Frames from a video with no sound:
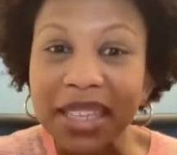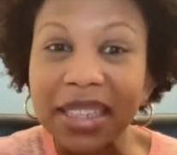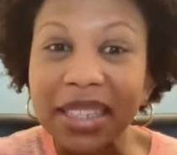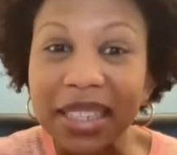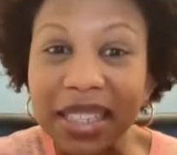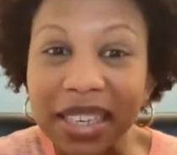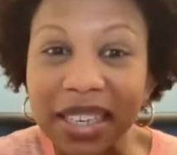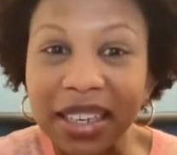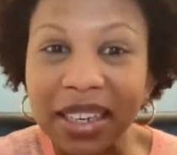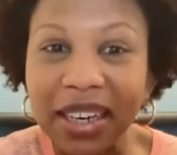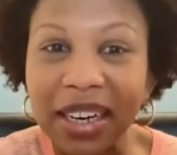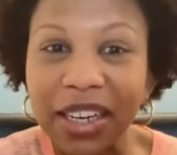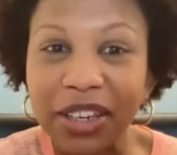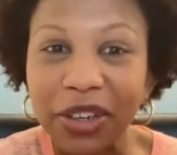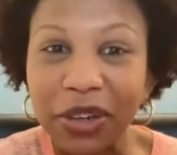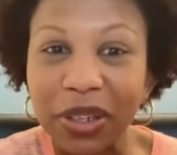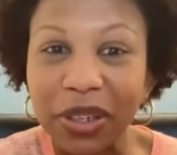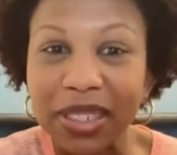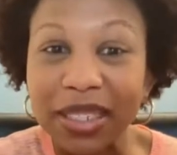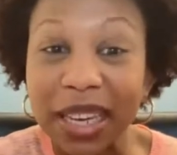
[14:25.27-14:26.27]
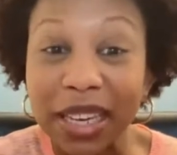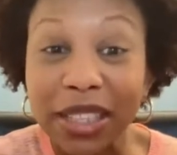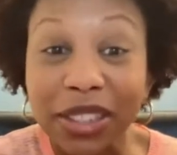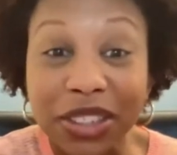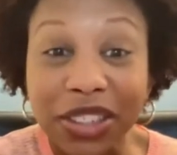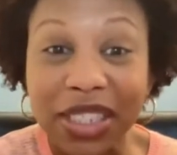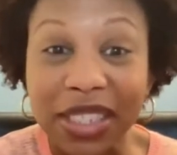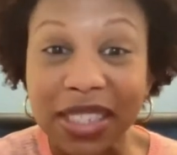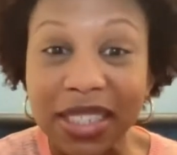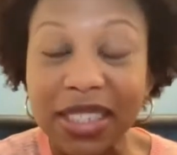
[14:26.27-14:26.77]
clear in your
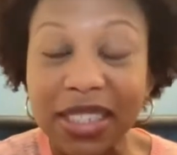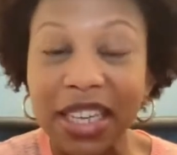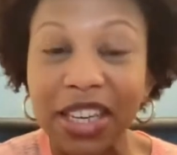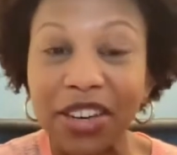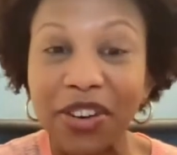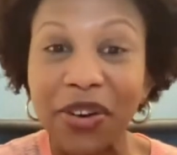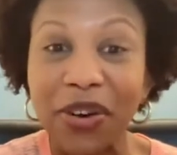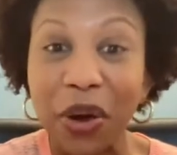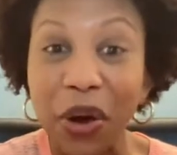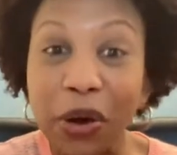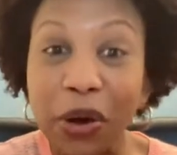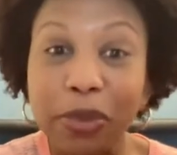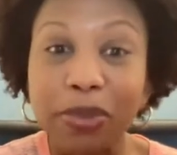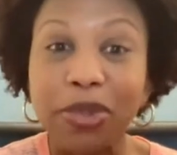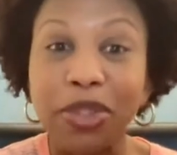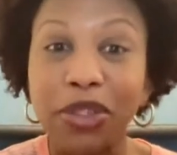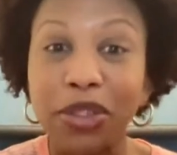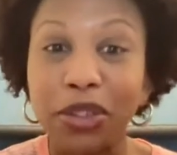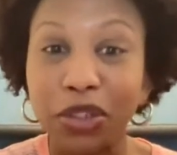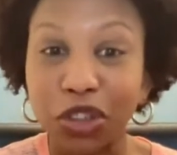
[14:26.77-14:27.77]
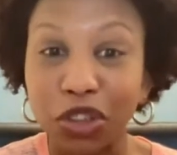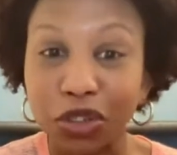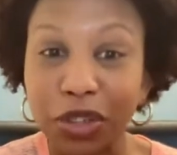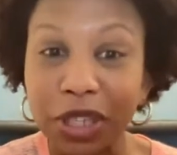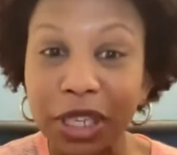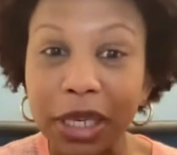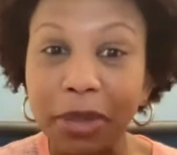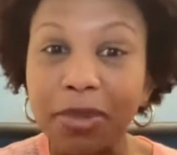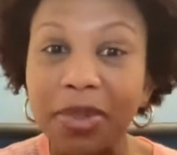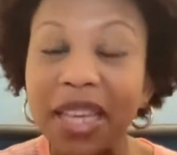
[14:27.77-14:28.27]
intentions, in your hopes, your
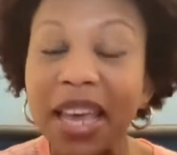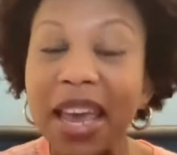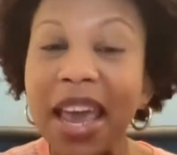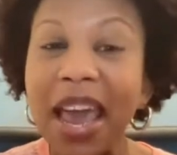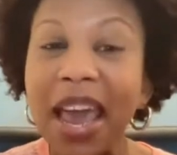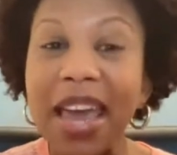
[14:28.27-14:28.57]
dreams,